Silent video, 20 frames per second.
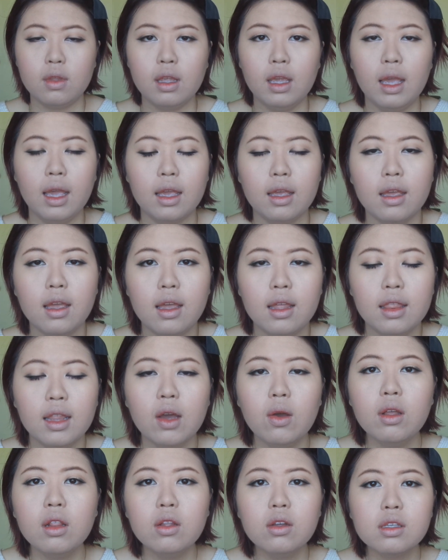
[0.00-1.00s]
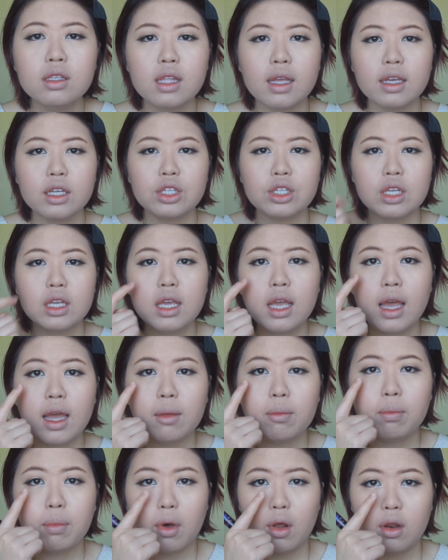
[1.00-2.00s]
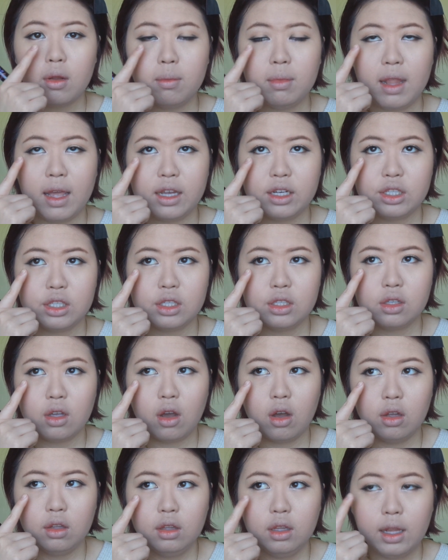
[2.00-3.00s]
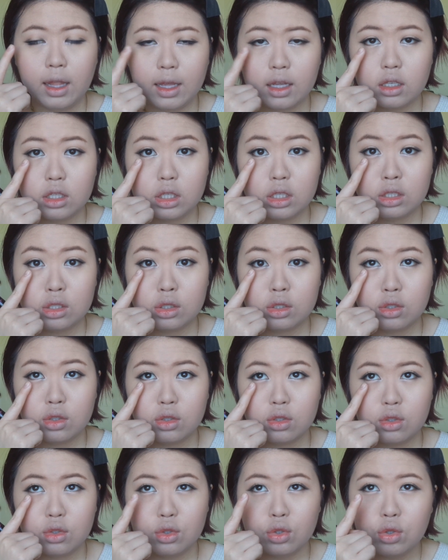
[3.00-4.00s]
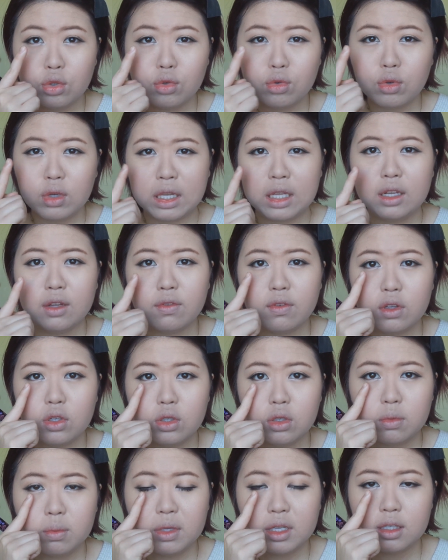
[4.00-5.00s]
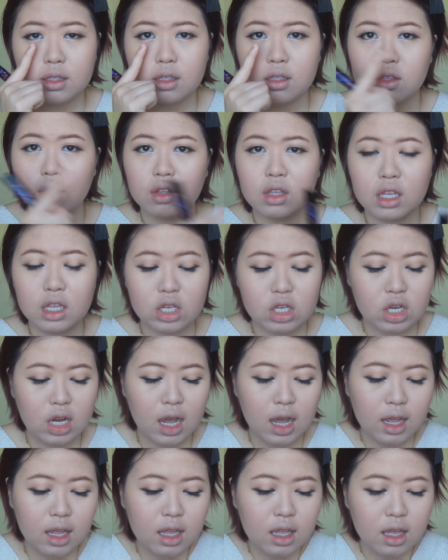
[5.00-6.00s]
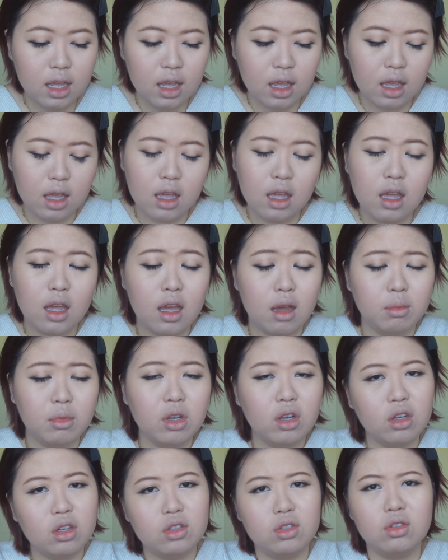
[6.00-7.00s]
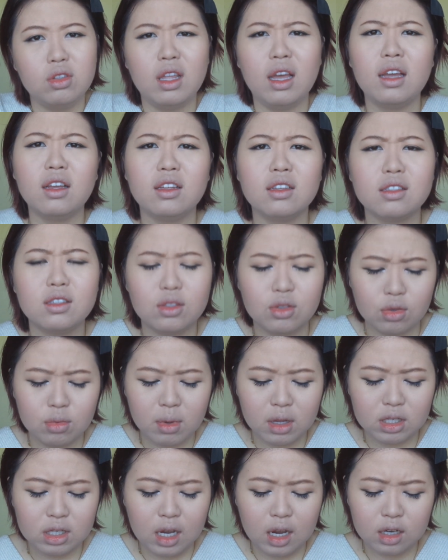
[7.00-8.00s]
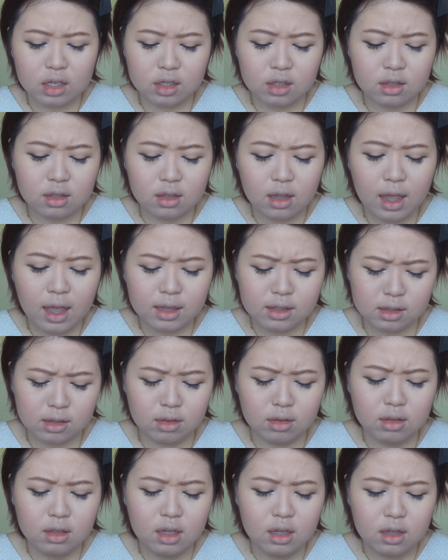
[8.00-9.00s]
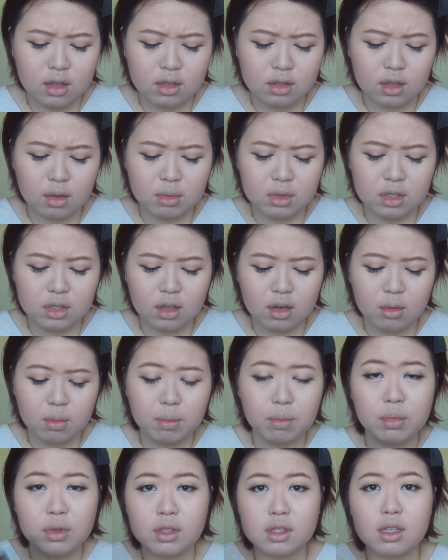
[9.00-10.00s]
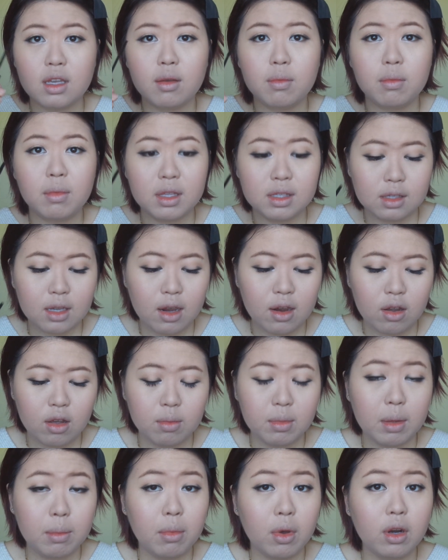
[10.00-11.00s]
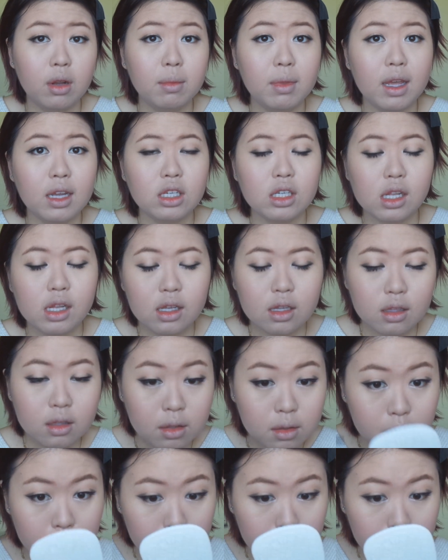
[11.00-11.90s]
Okay, now it looks like she had bottom lashes on, like just 2 individual pieces on each eye. I'm not going to do that because it's too much hassle, so I'm just going to put some mascara on my bottom lash line.